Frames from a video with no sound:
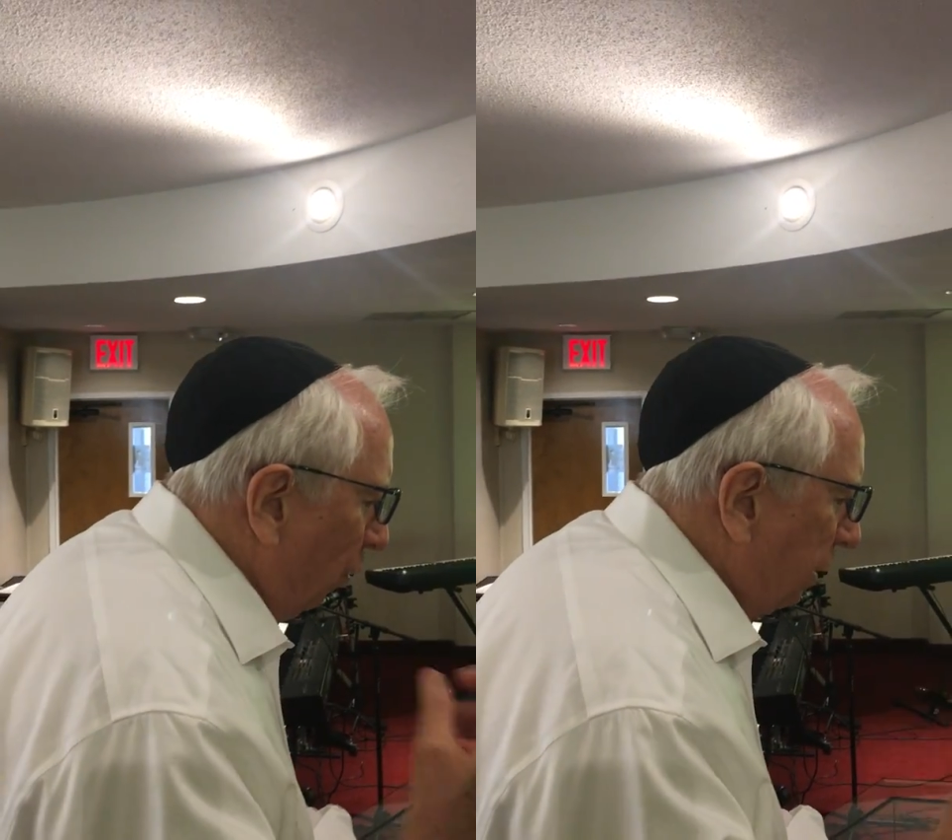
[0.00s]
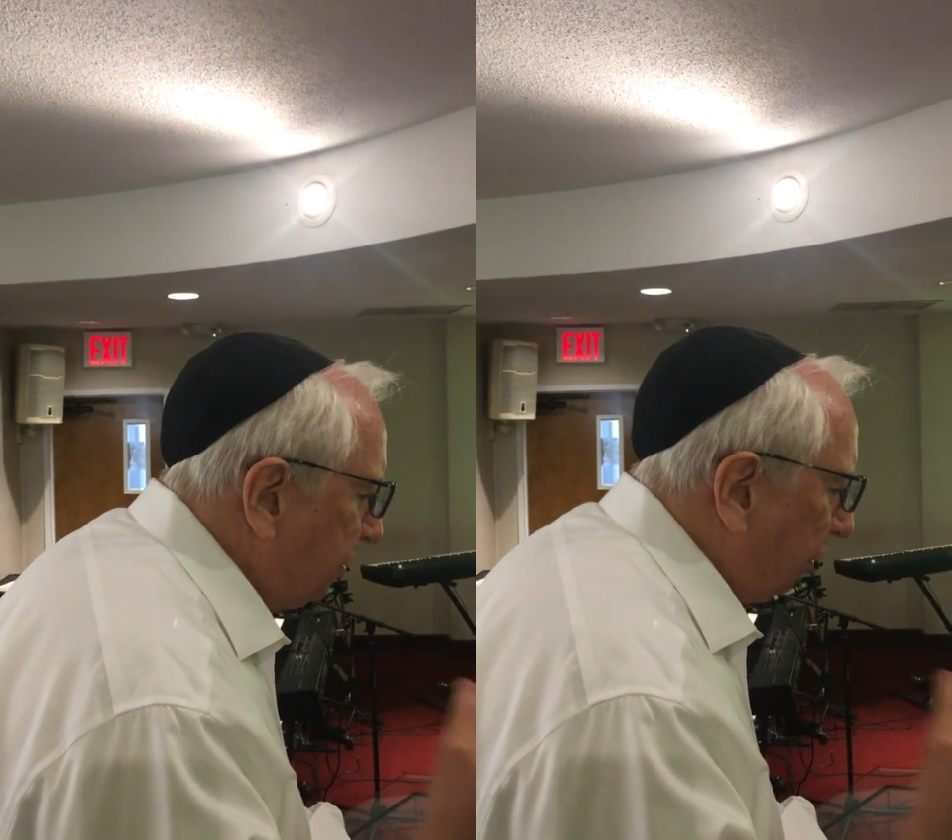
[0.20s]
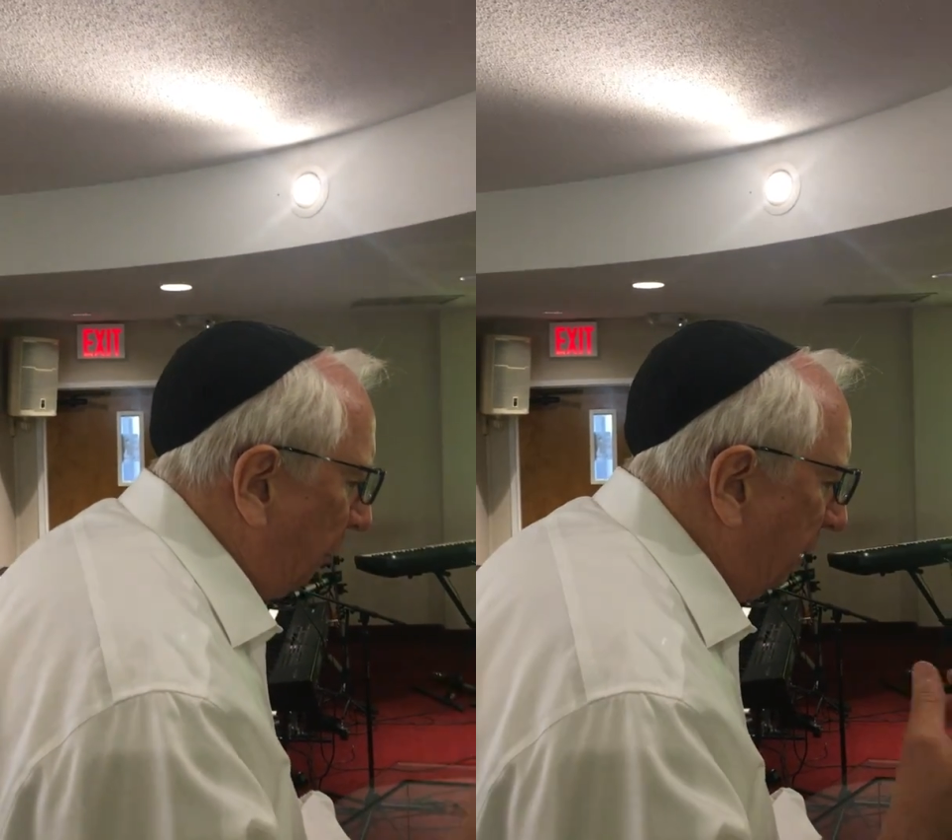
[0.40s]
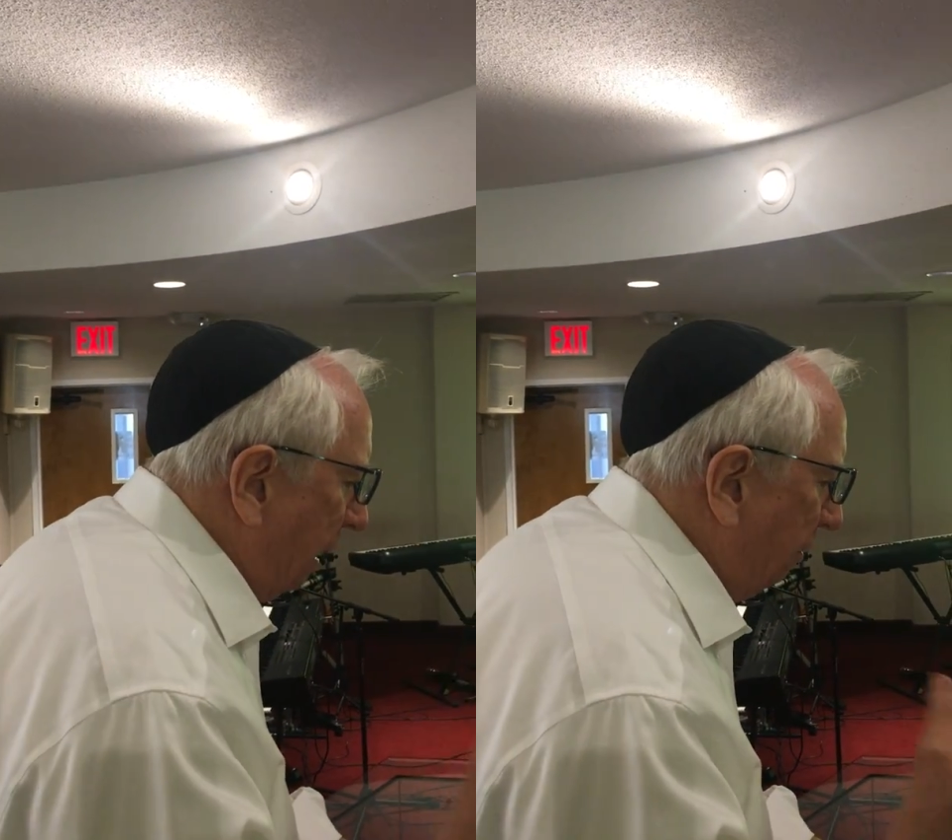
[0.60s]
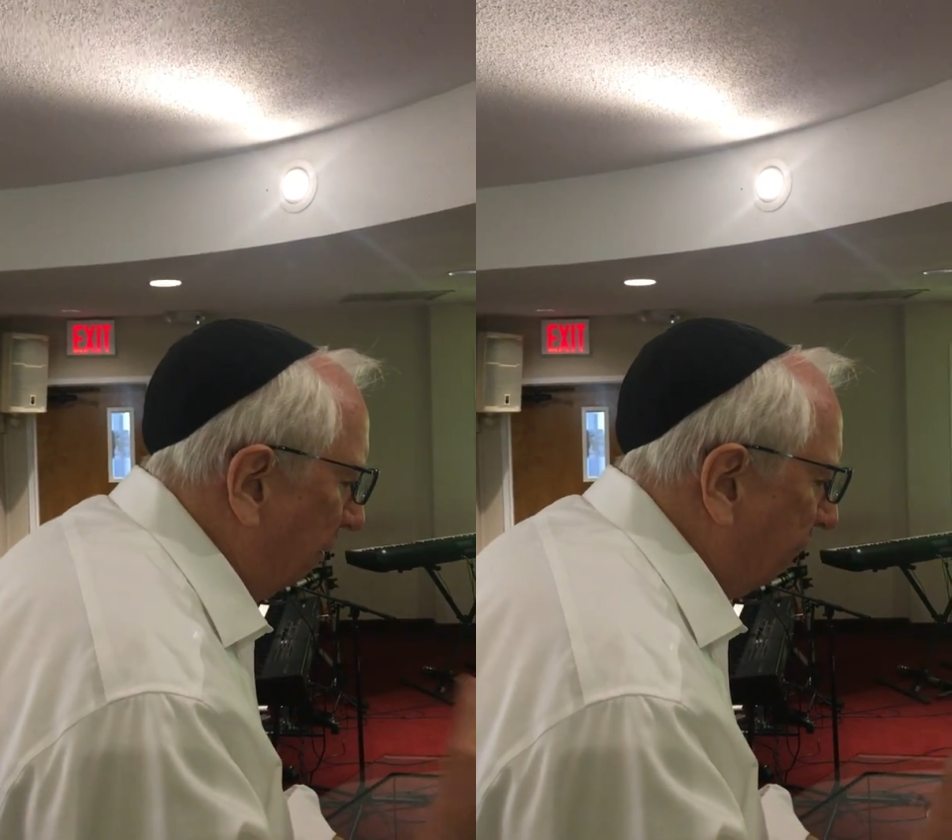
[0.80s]
who is the
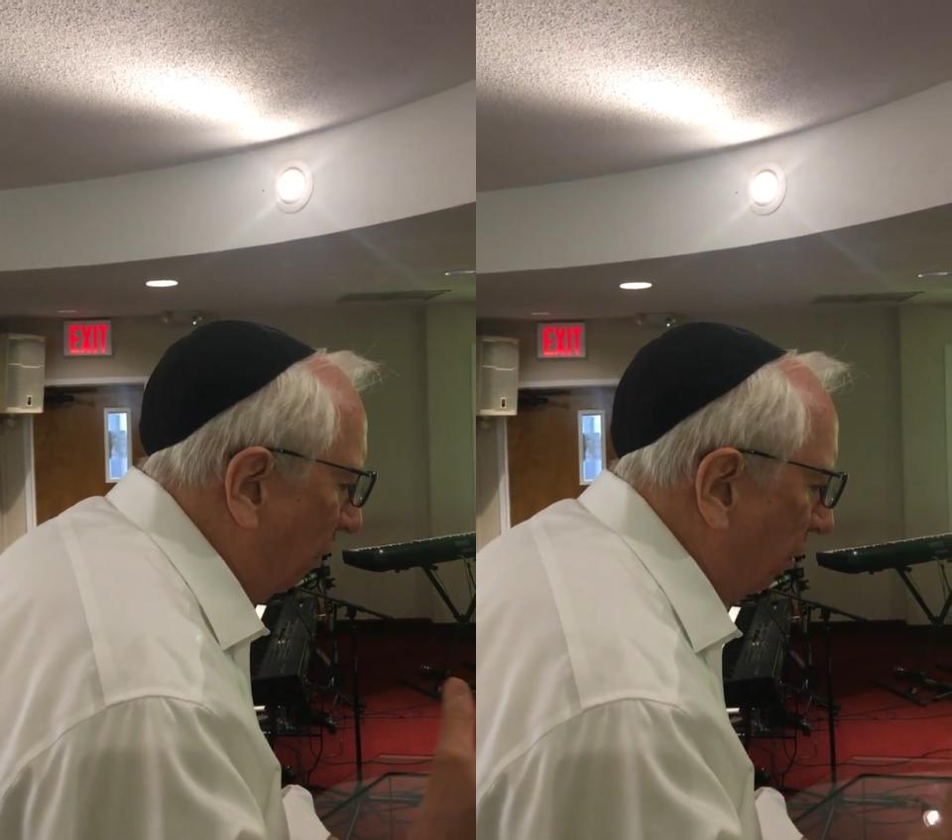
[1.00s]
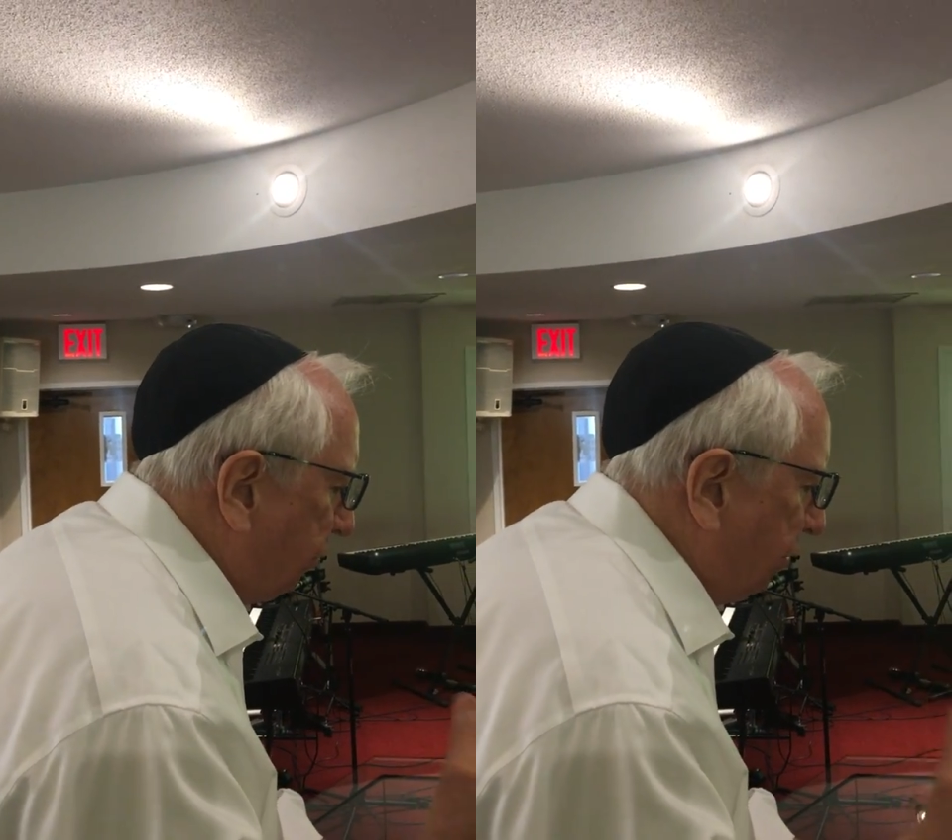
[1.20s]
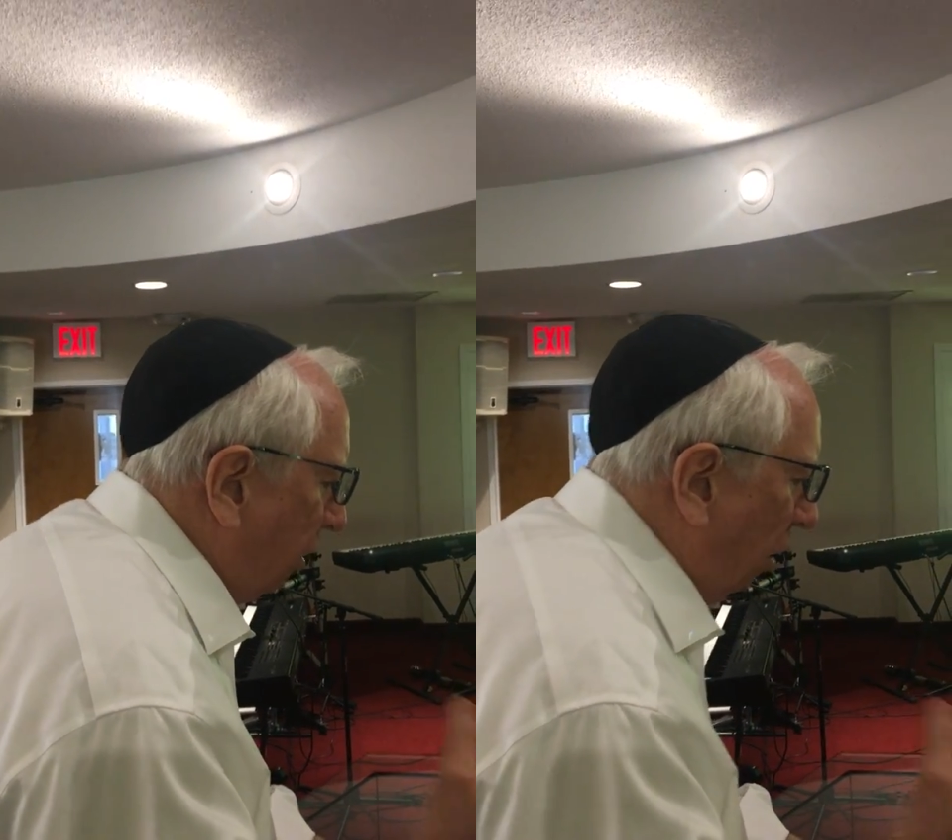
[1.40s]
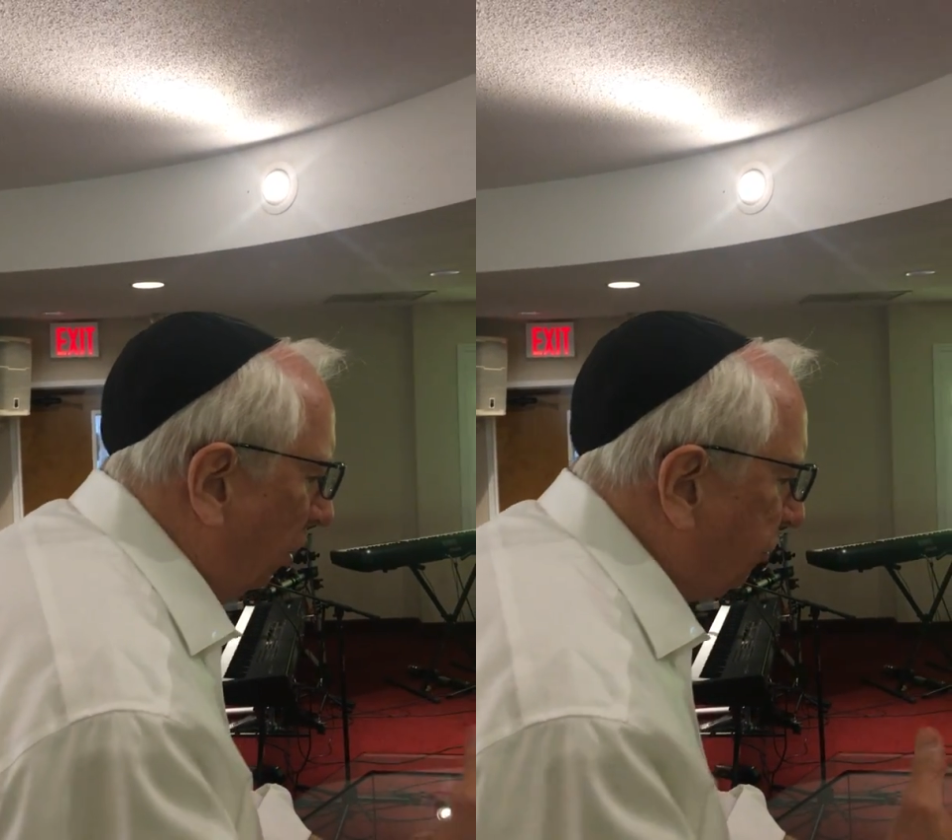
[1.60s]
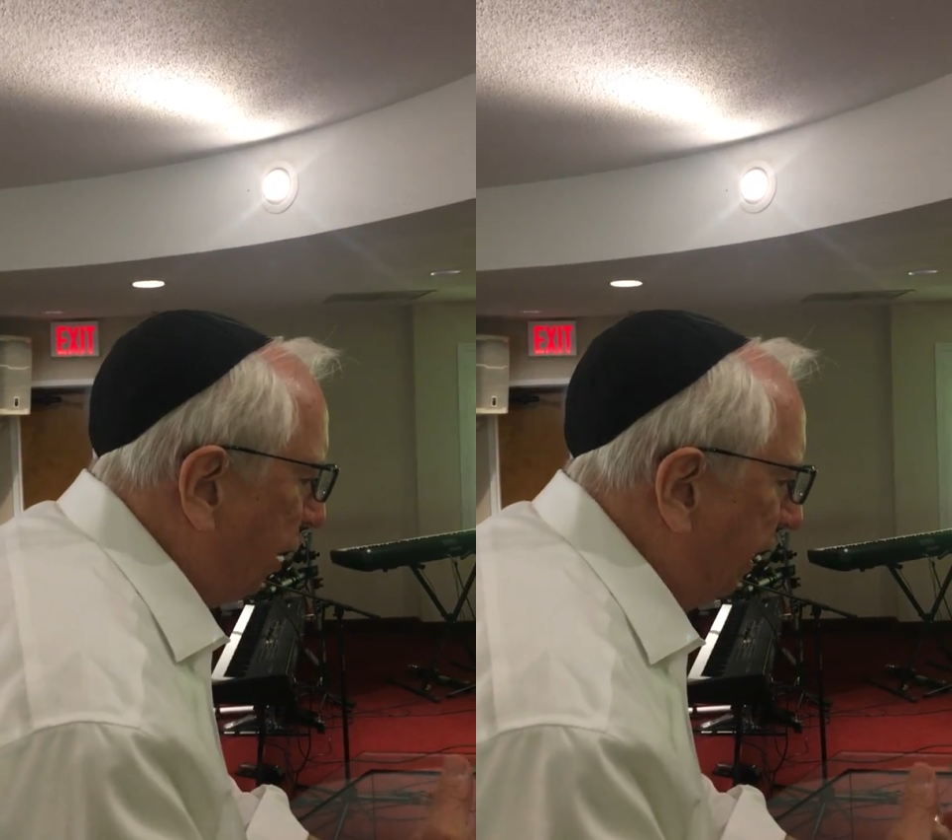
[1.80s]
creator of all,
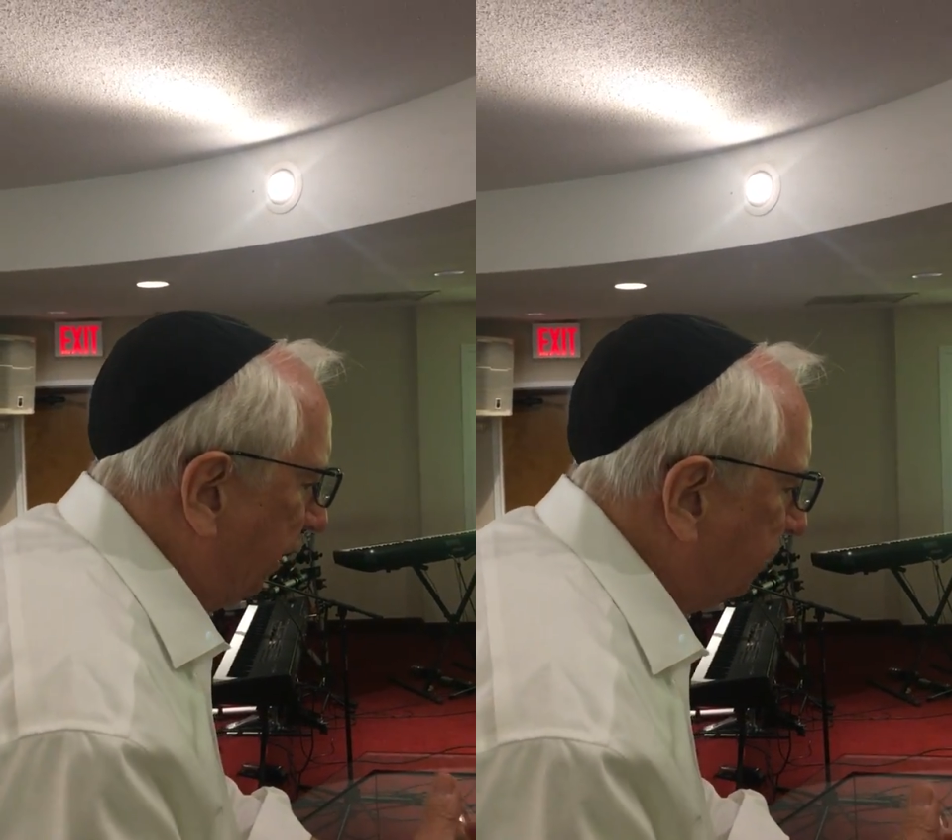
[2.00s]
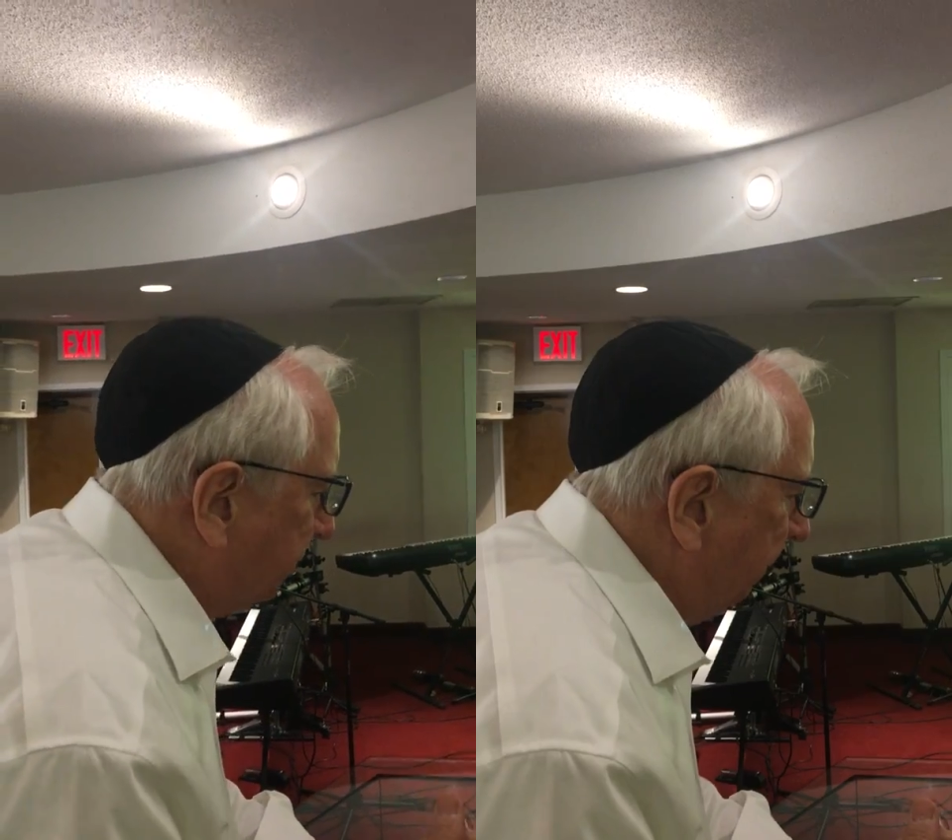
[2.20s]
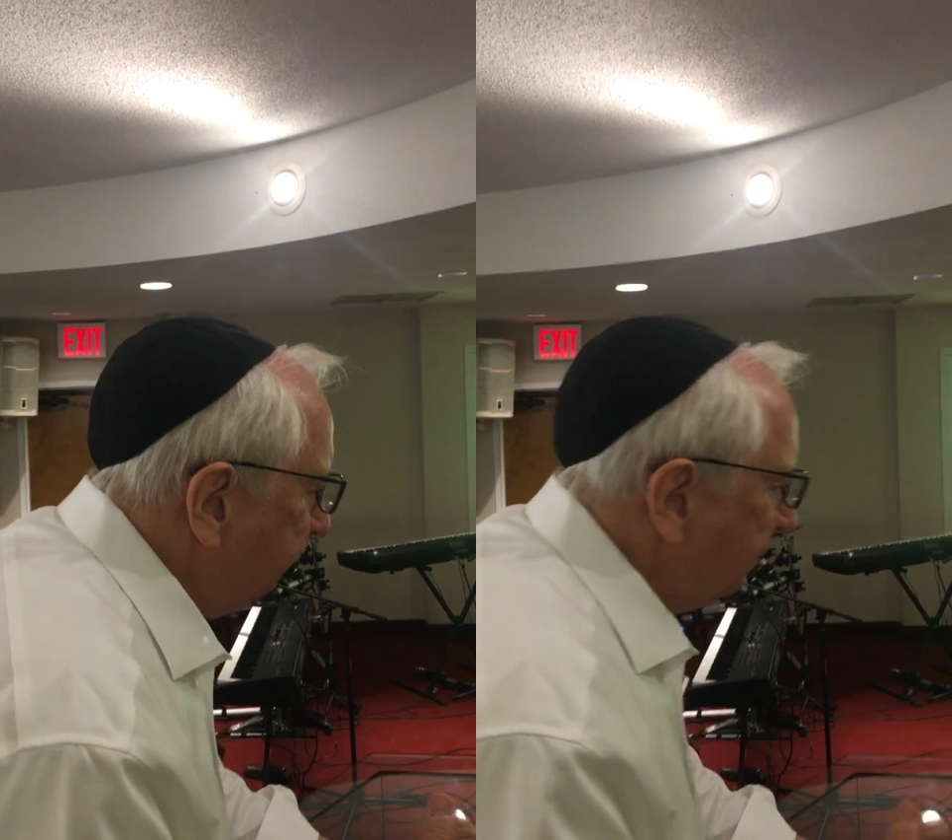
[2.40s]
all things,